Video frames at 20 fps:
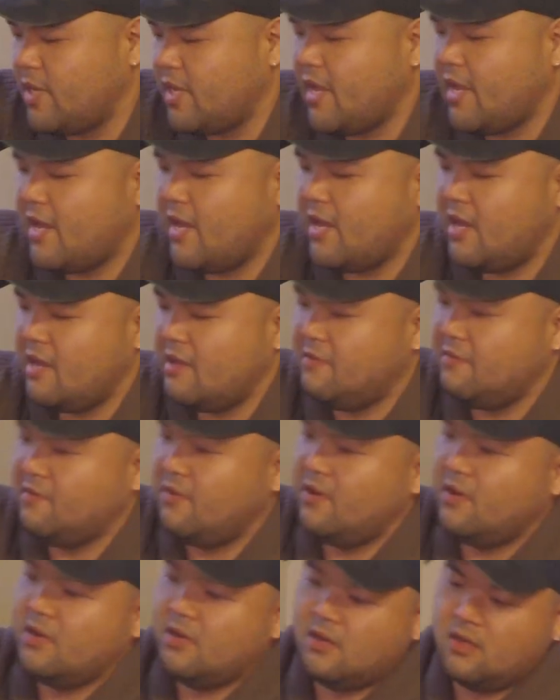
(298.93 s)
sharpener
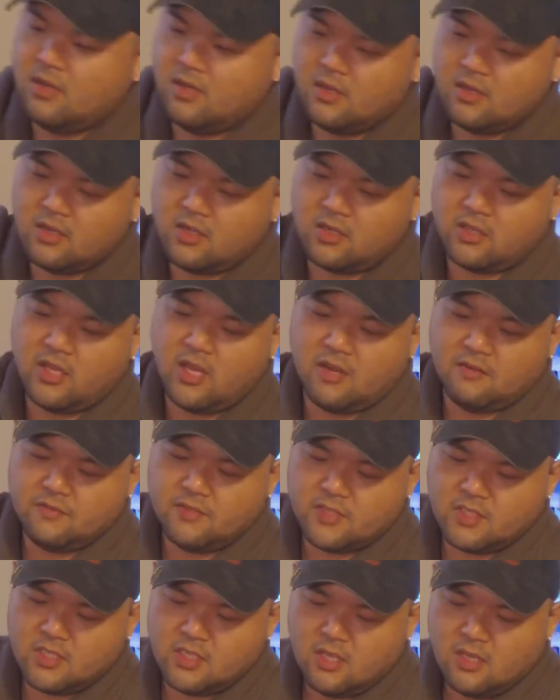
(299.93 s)
there also. That's in
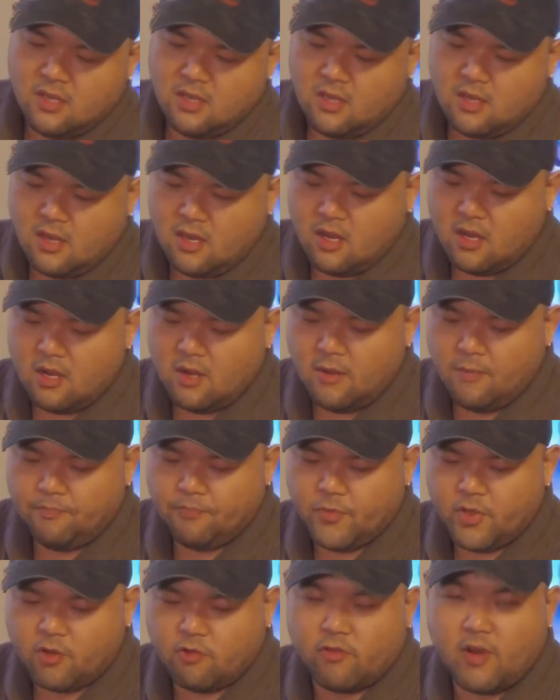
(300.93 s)
my bag.
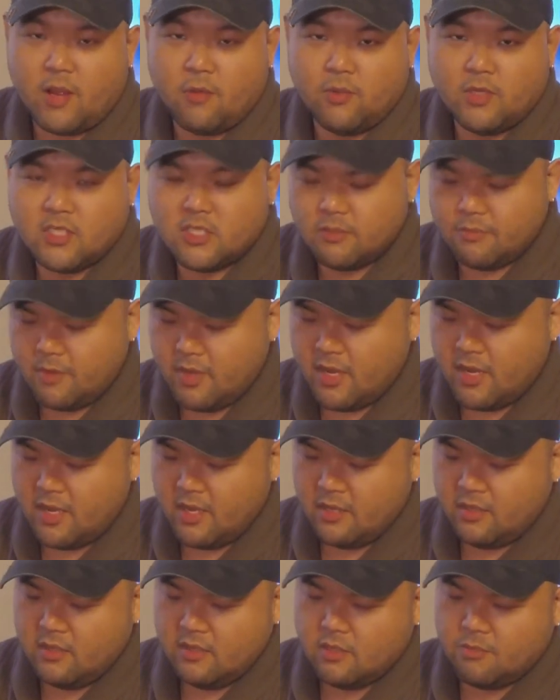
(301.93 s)
These two
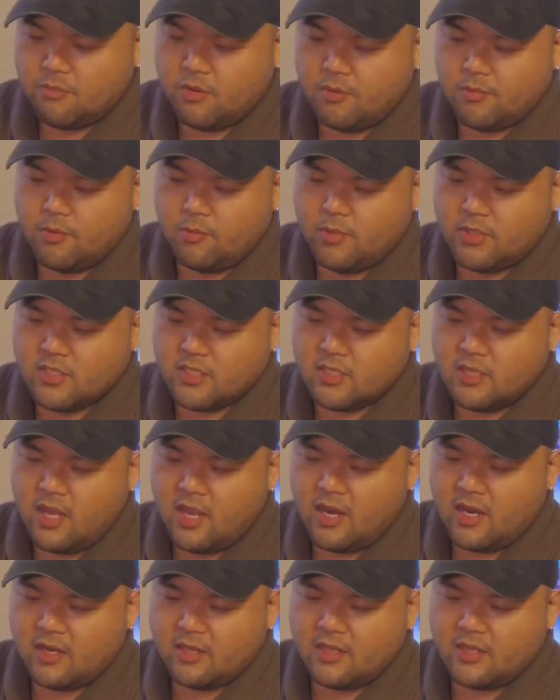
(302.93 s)
Ziploc bags, my obsession with